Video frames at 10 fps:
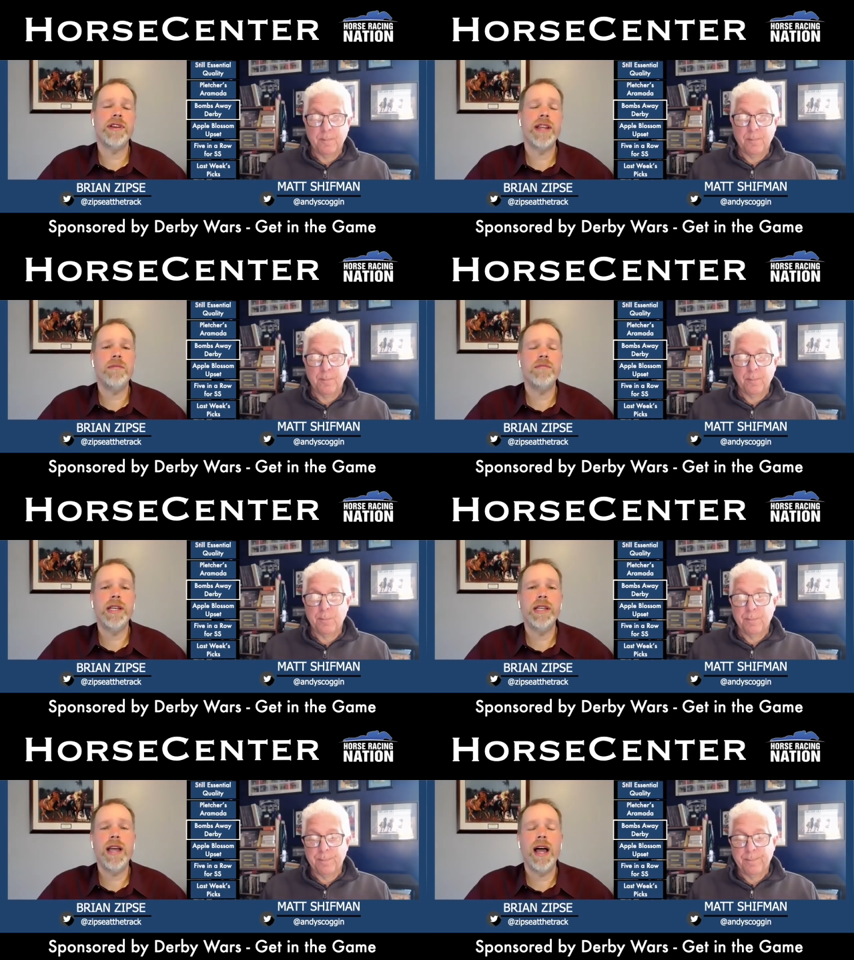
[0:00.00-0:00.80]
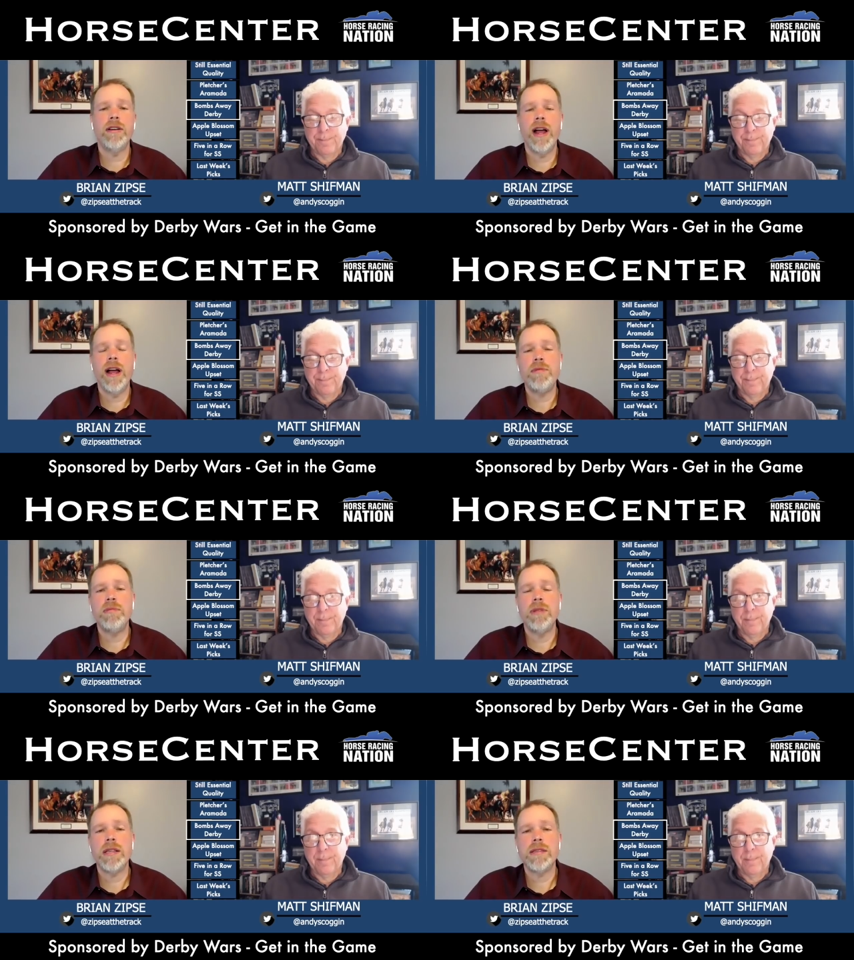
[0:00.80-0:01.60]
Speaker 1: in that million-dollar Apple
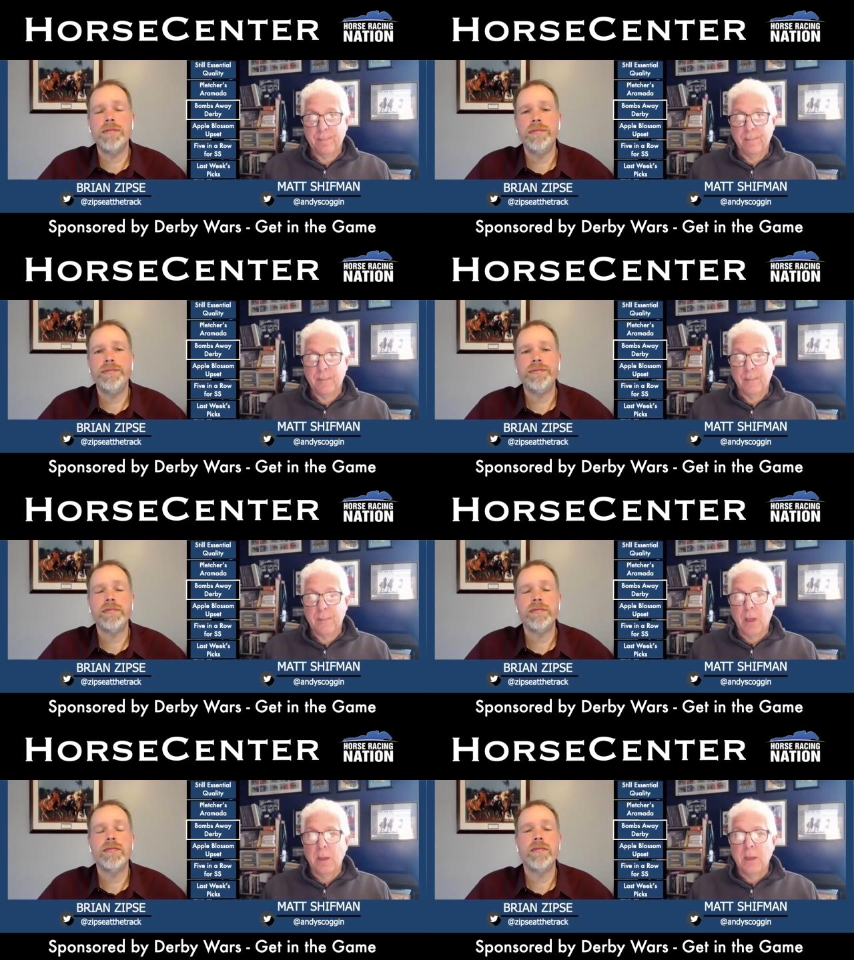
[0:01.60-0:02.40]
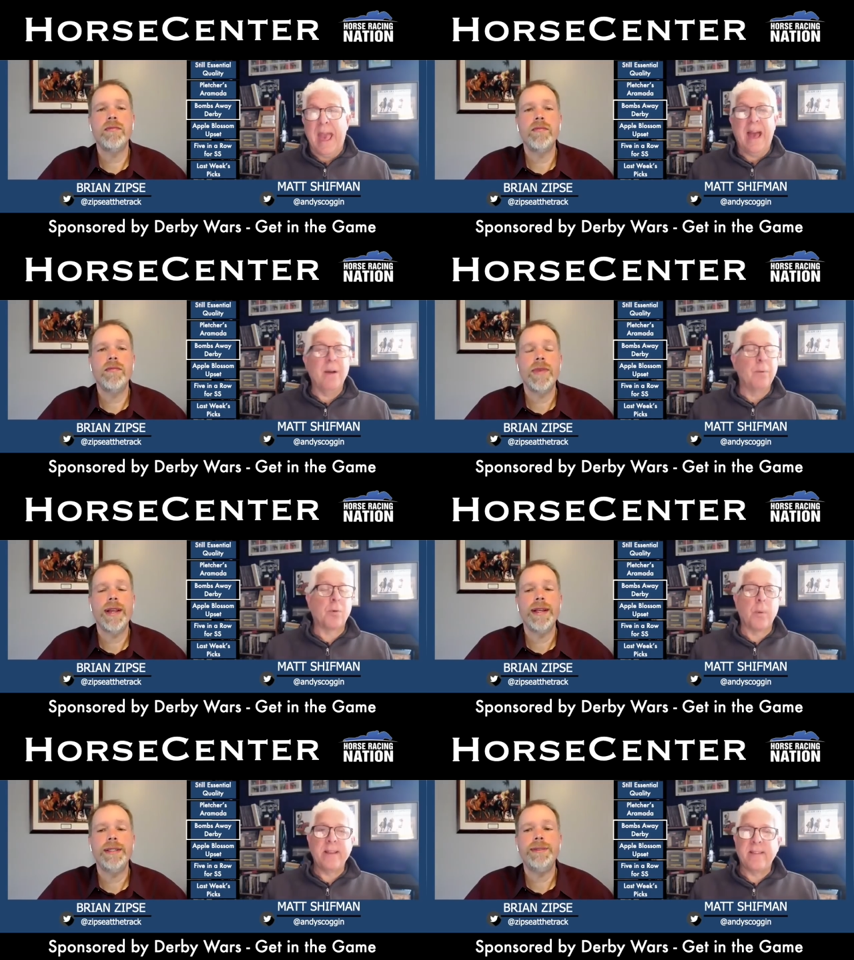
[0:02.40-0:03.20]
Blossom.
Speaker 2: Yeah, it was
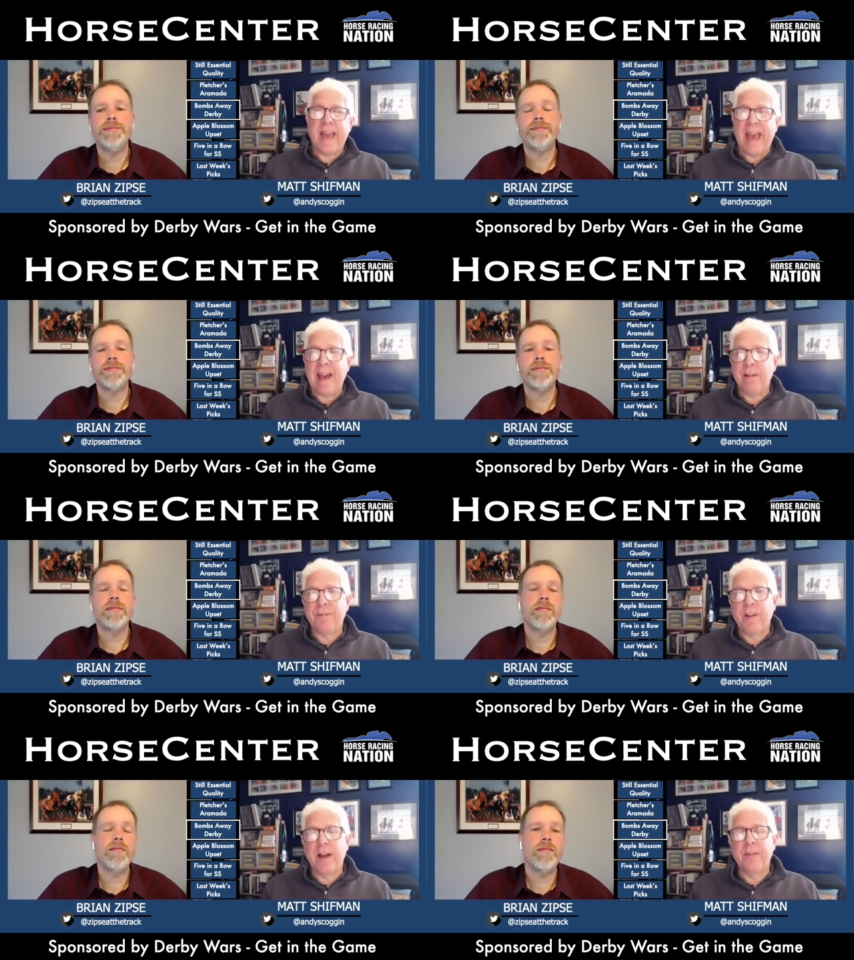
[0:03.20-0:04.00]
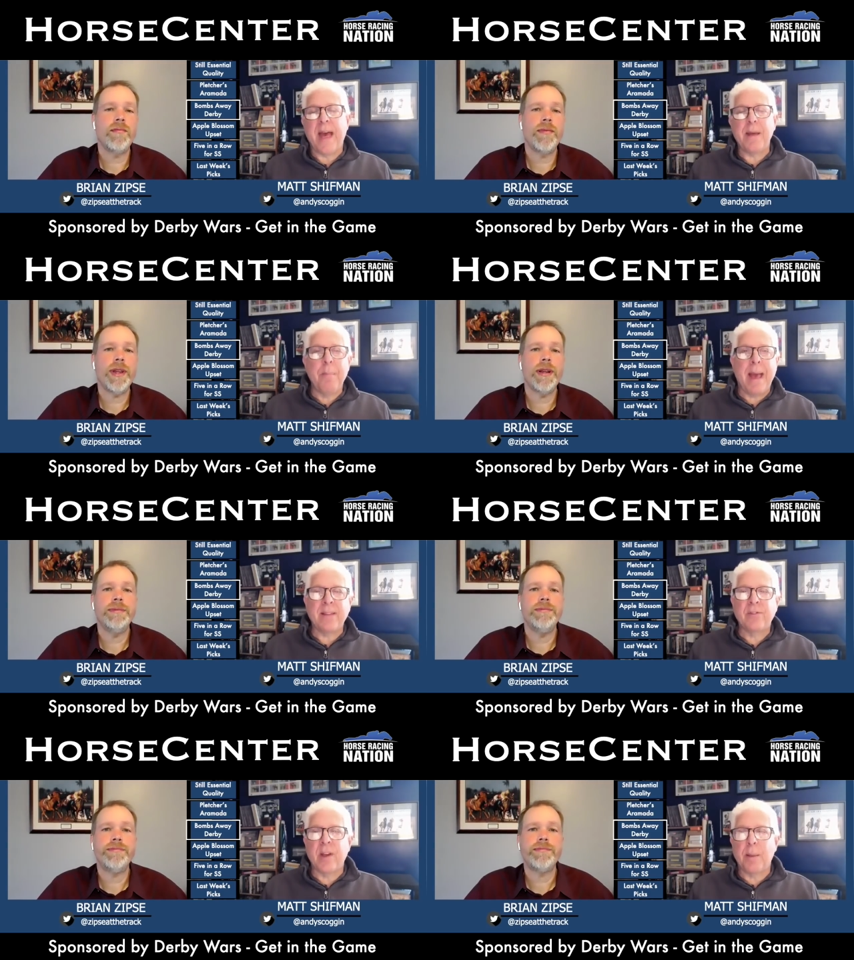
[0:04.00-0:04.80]
great to have uh, that
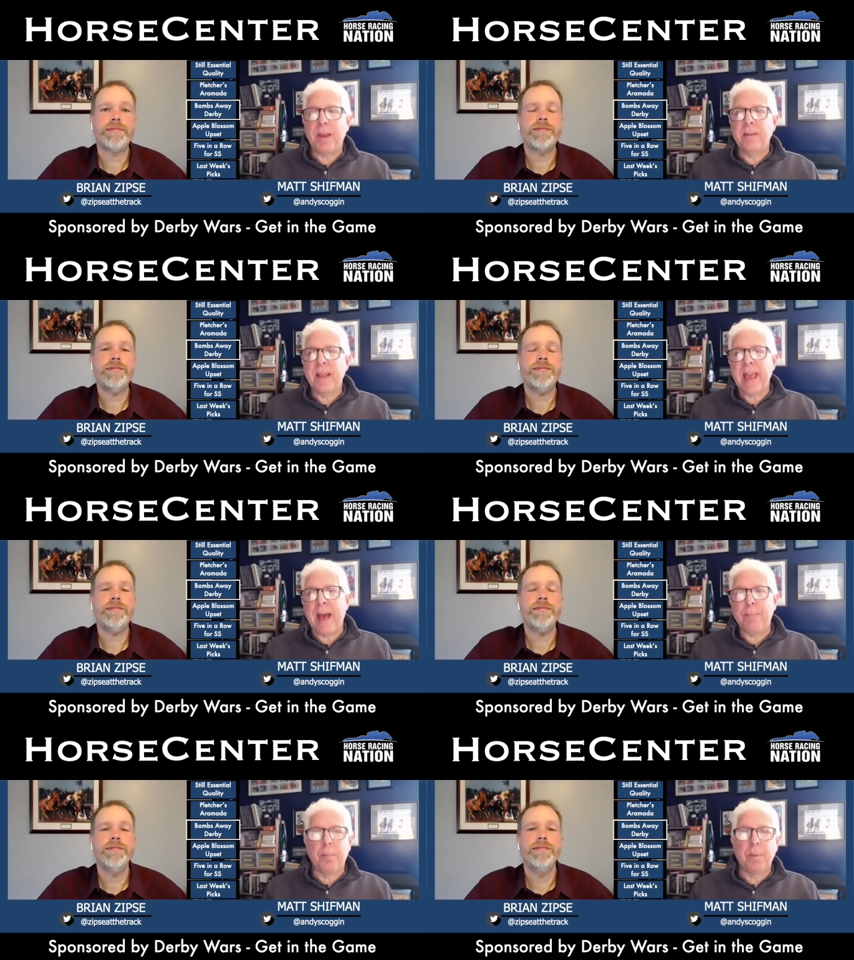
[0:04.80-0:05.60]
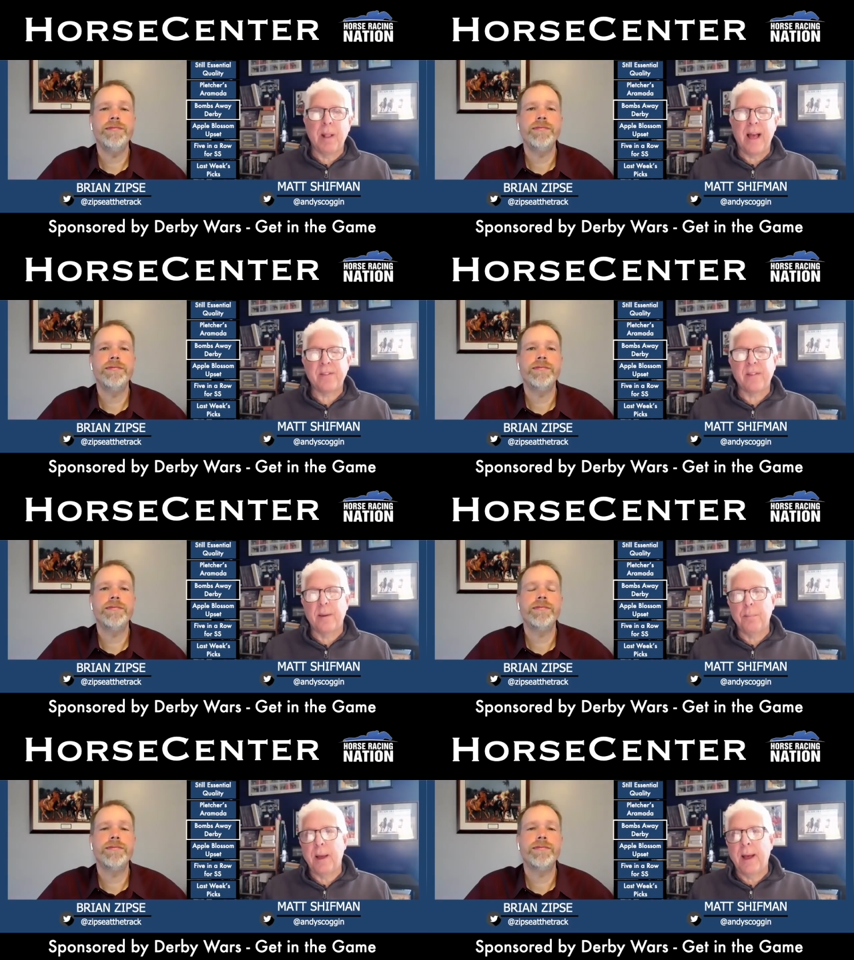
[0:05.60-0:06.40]
matchup in the Apple
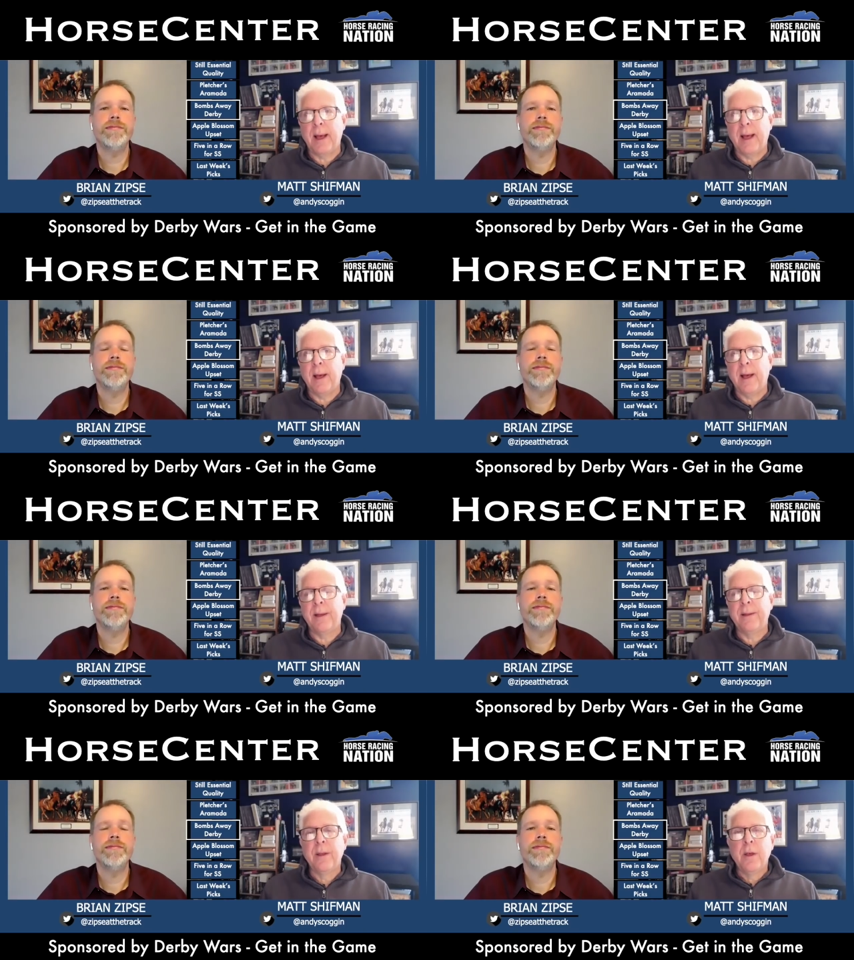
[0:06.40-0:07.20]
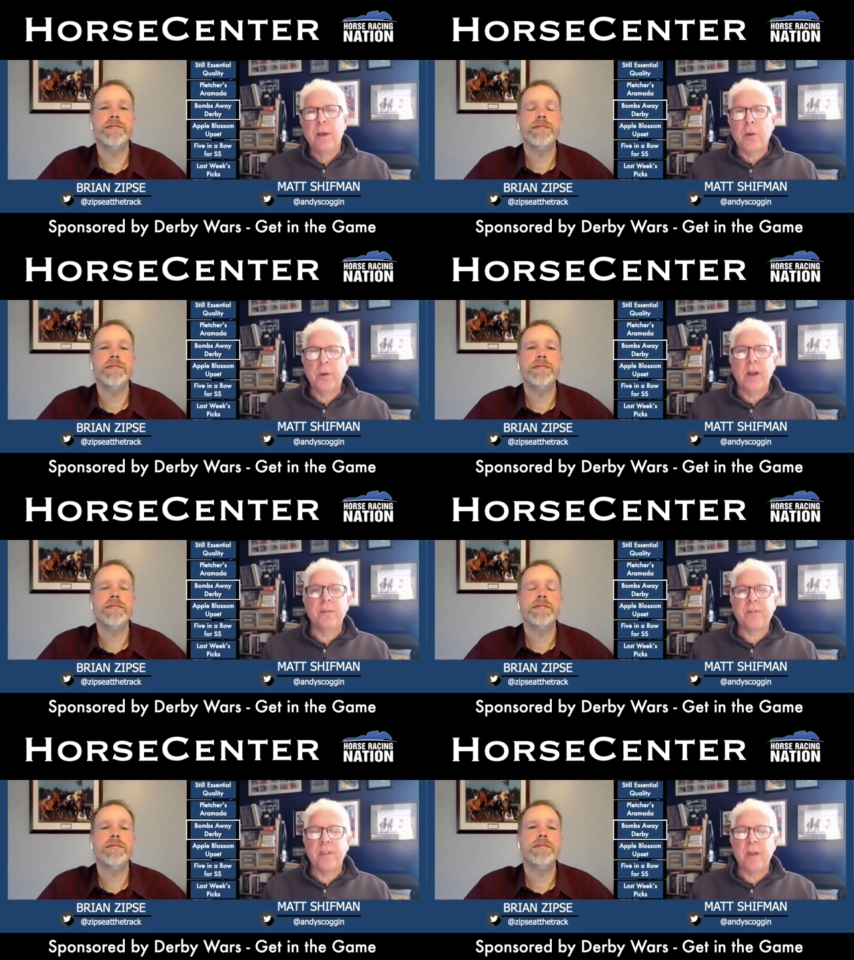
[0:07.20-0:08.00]
Blossom. Uh, uh,
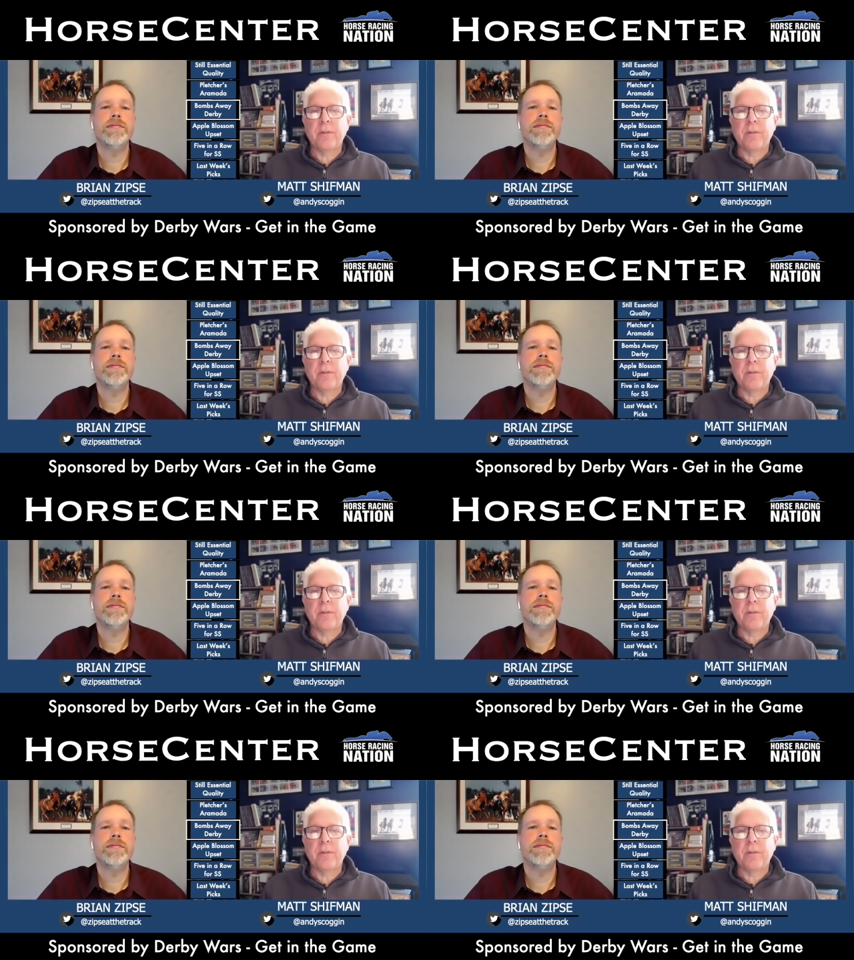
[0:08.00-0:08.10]
kudos to those